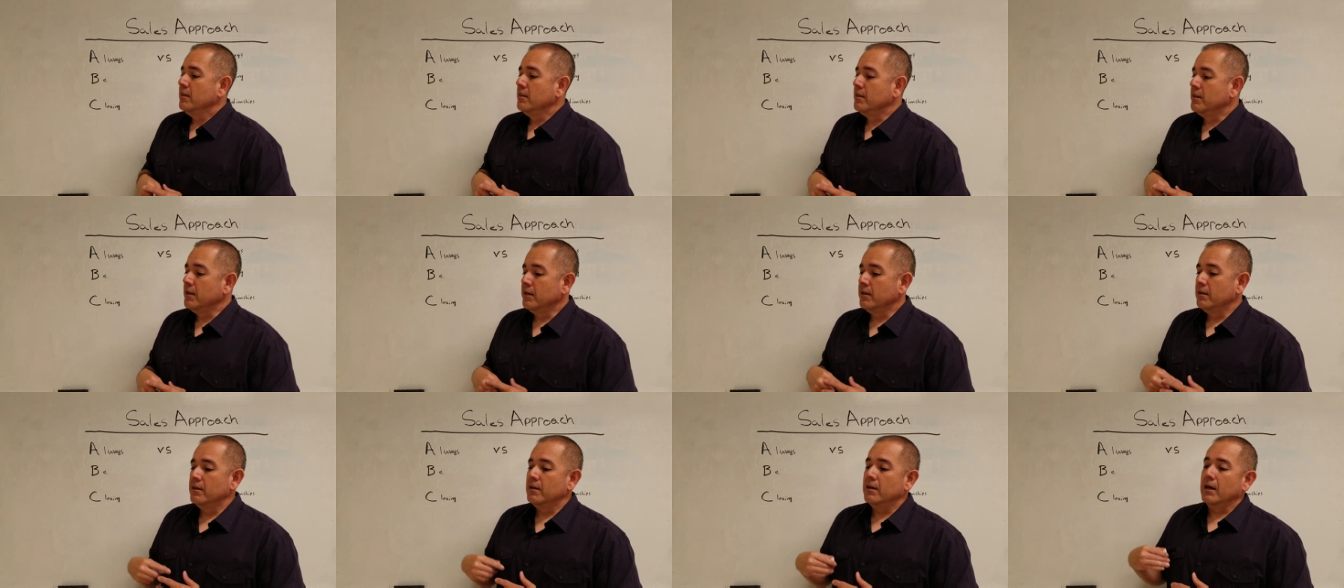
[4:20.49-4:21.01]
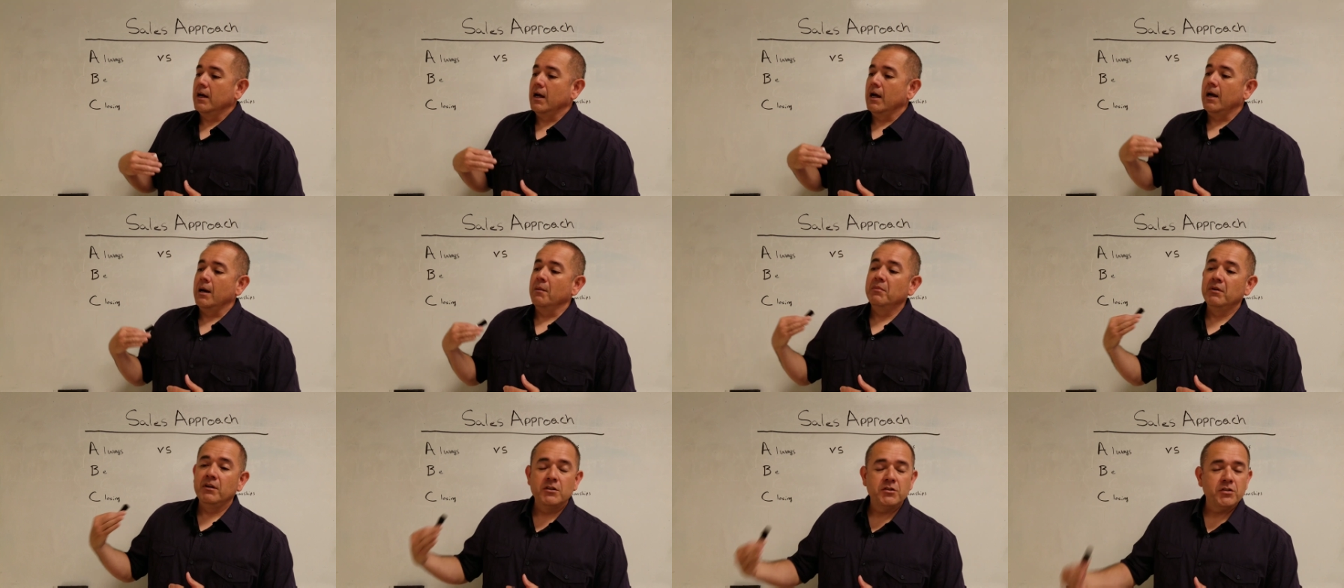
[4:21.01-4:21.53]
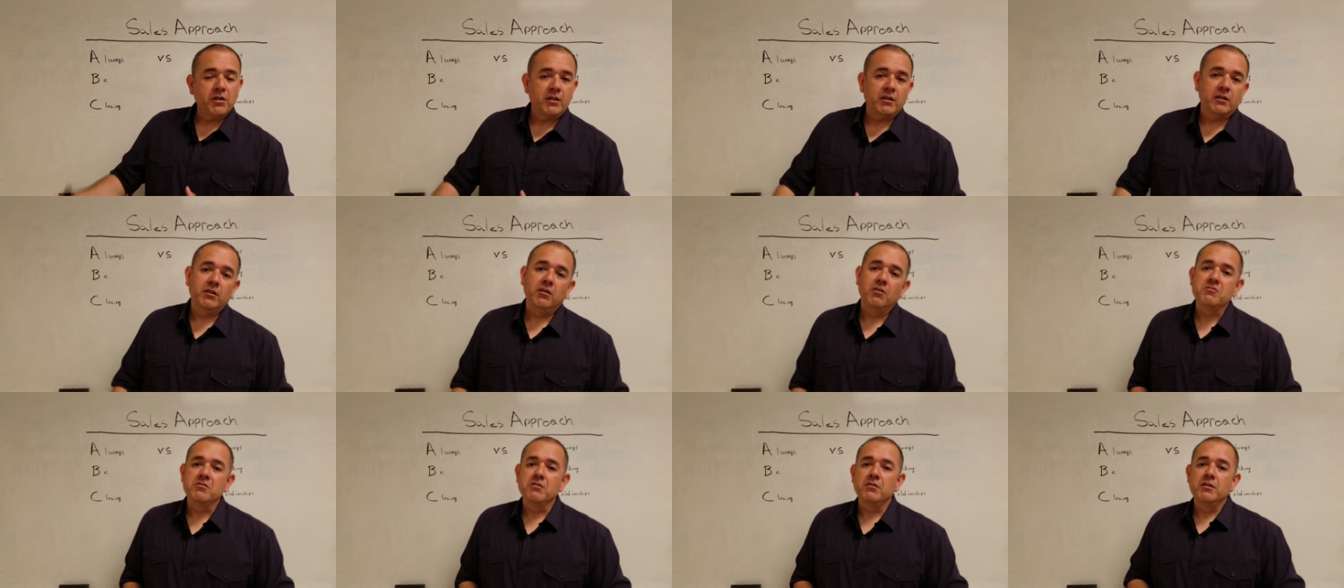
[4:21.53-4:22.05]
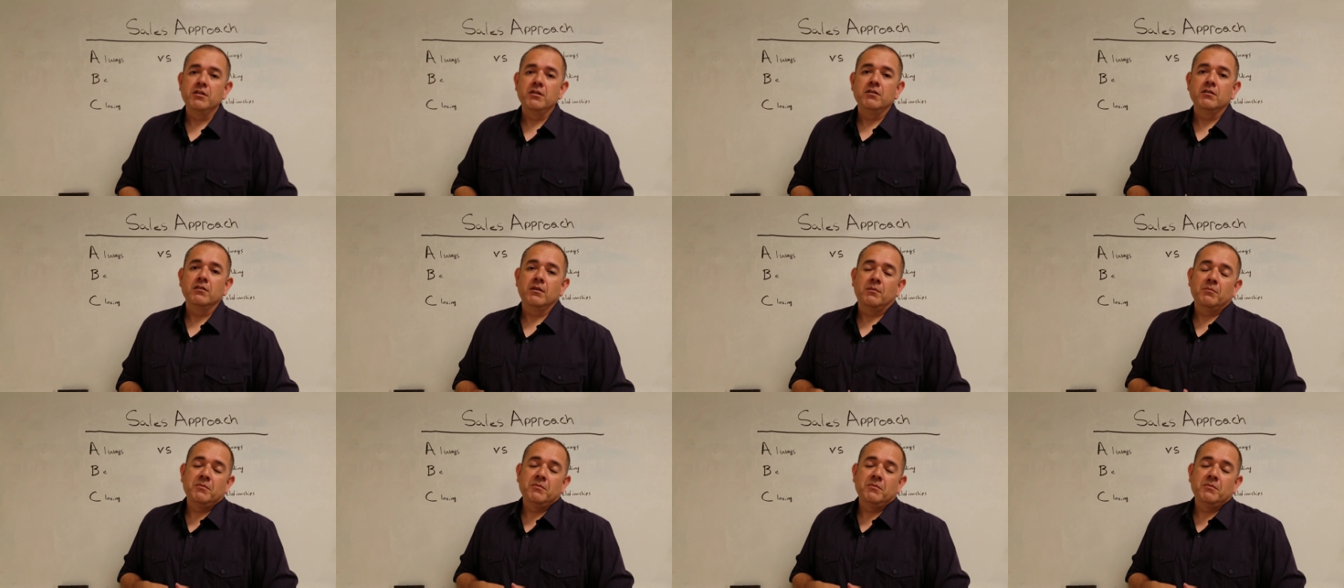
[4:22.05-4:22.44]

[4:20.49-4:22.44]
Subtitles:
then I'm going to try to close the deal.